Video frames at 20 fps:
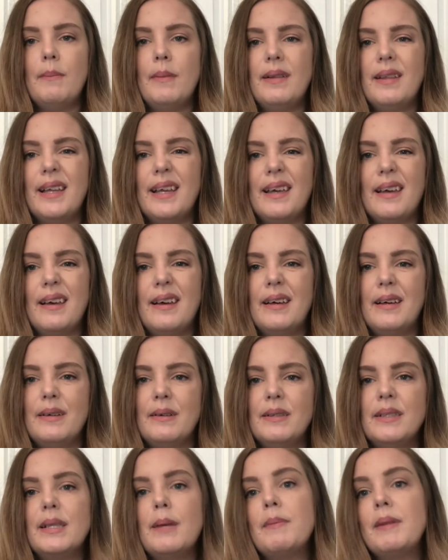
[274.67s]
like
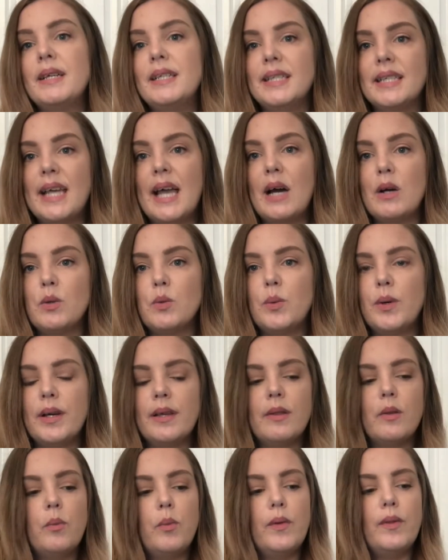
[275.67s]
something to count
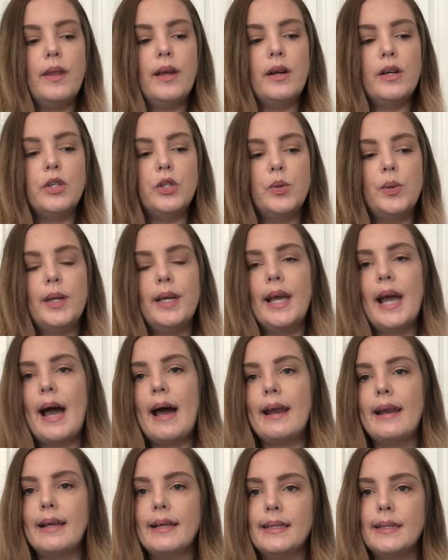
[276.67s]
with when they are doing
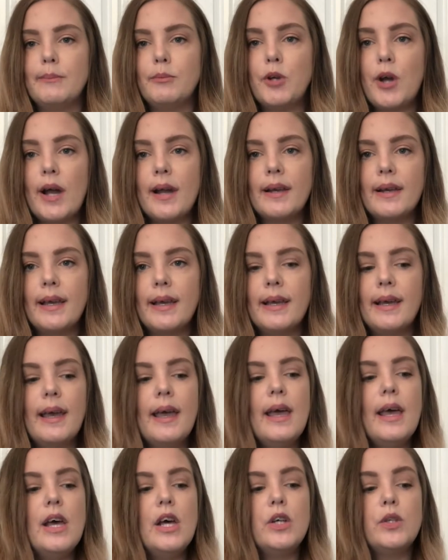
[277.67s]
adding and subtracting.
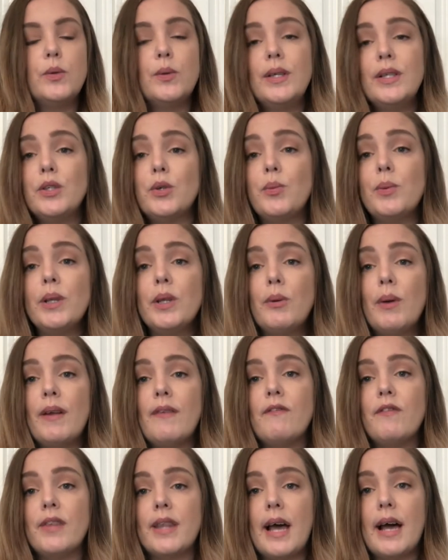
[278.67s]
So these are really
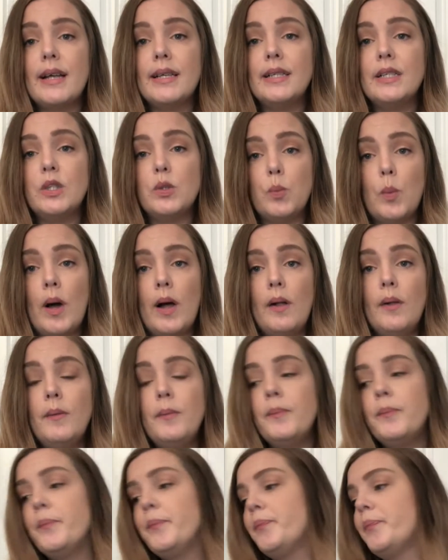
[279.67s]
great for that as well.
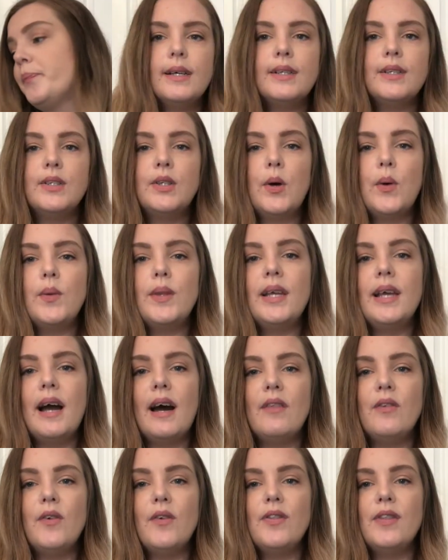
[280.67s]
So the
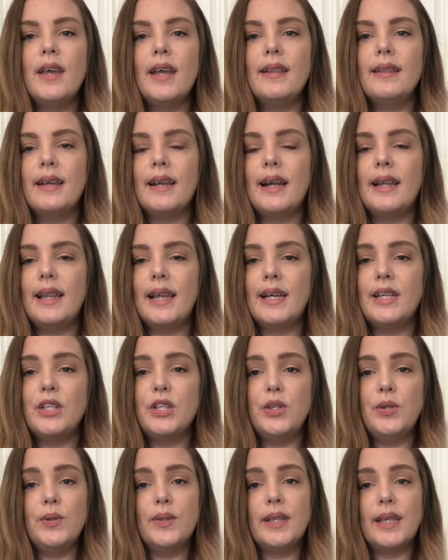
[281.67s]
other thing that I like
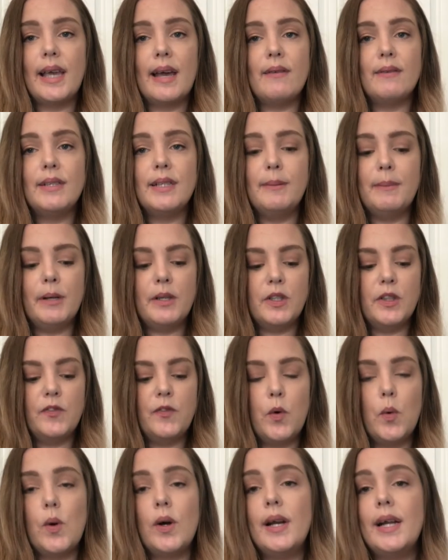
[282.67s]
to use the counting bears
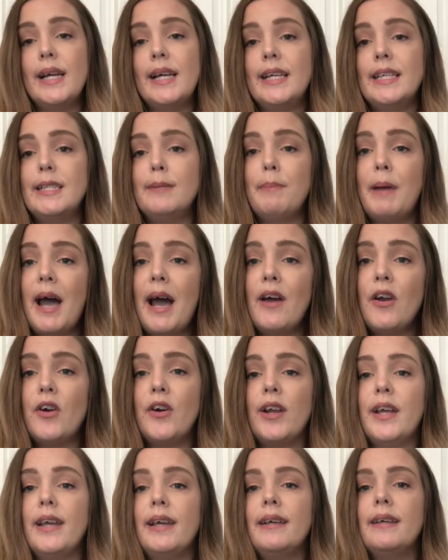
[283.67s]
for is
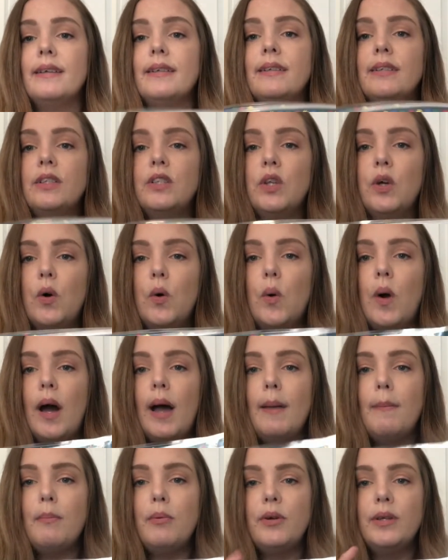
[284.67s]
patterning. So
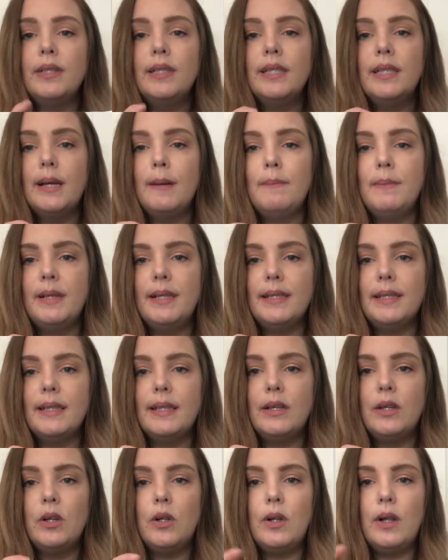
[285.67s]
I printed up these
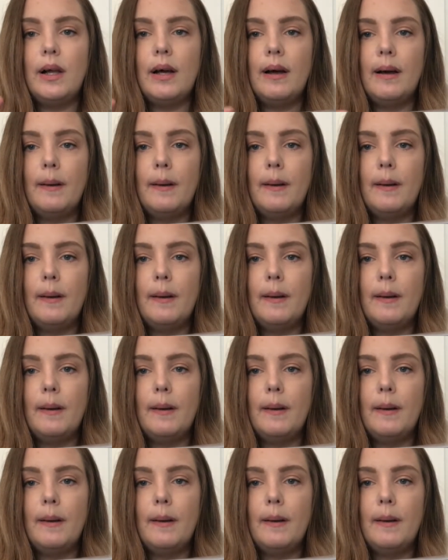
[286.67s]
little